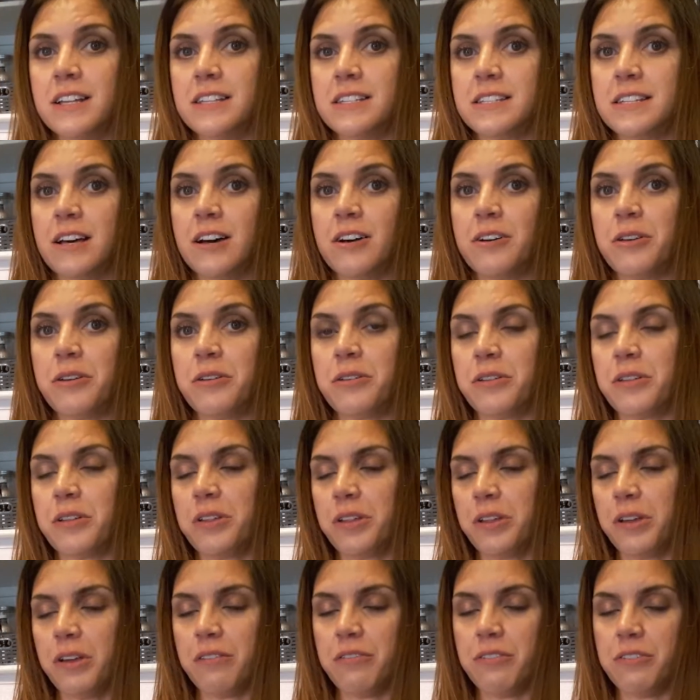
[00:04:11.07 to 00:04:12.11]
So
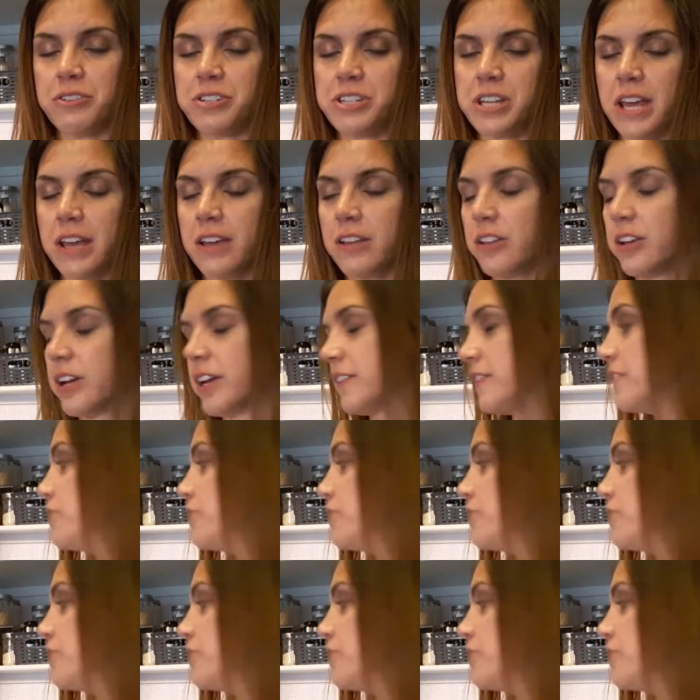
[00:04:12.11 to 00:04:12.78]
if you take a look at